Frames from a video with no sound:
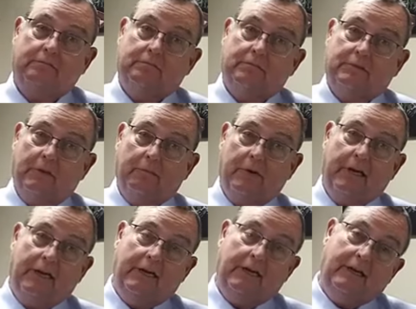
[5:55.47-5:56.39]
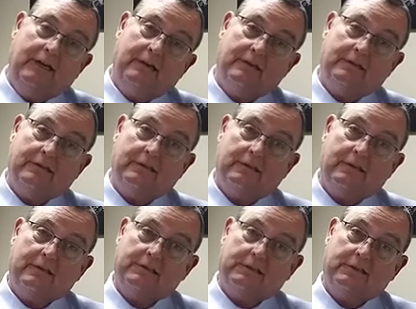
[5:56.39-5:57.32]
somebody at
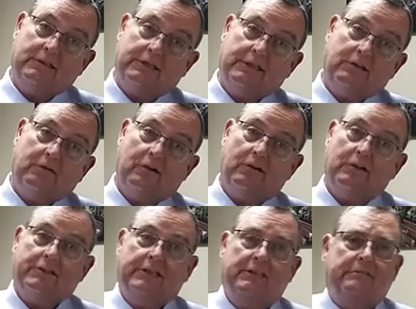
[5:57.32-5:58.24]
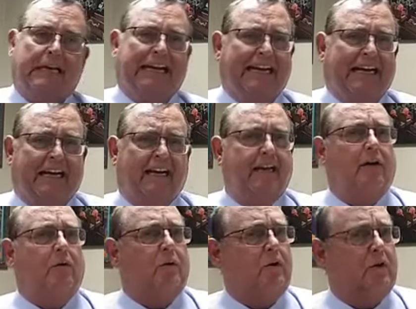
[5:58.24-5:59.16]
the church headquarters said,
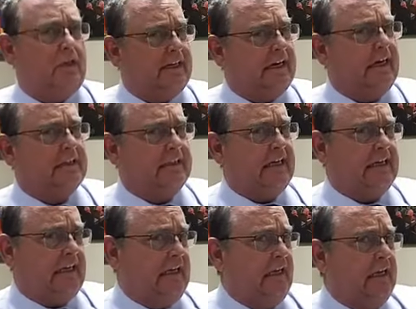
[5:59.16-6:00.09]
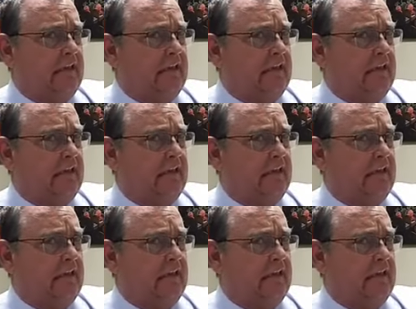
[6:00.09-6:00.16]
we're really not that keen